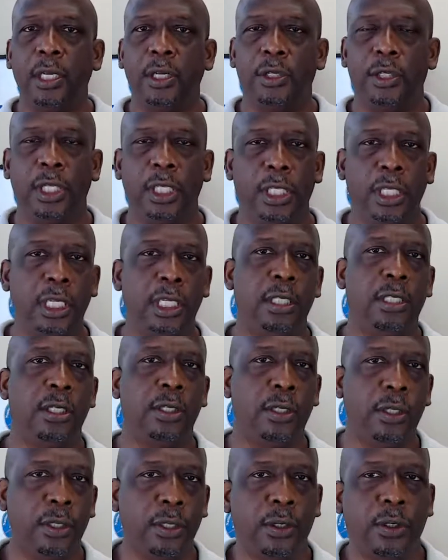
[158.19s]
So you need to
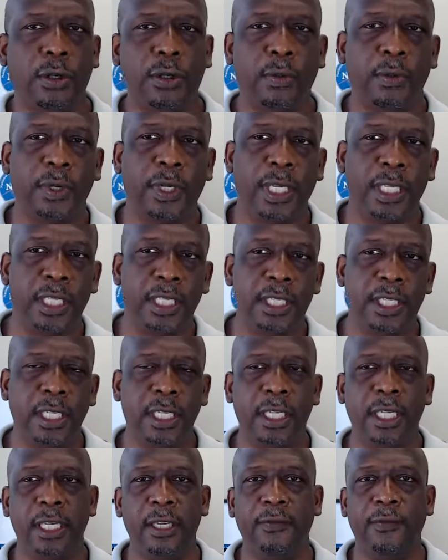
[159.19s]
do your homework and
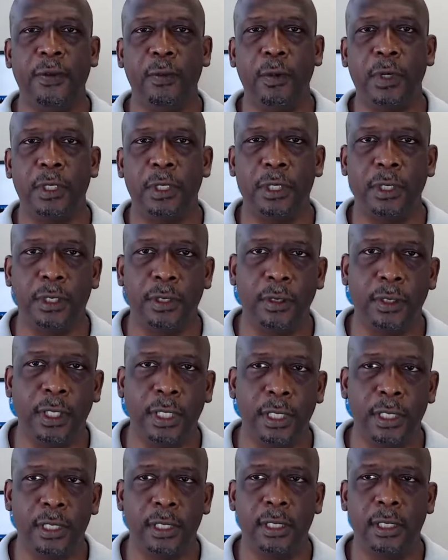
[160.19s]
see if you want to do
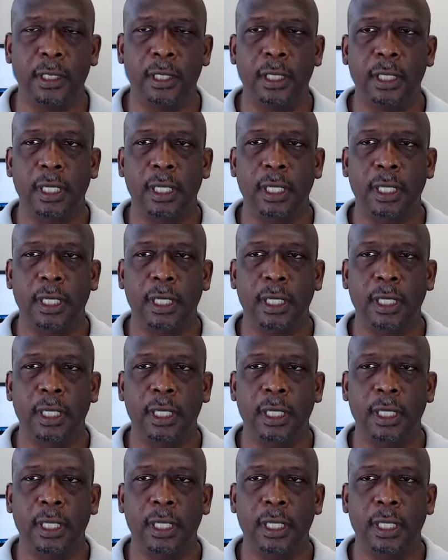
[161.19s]
this.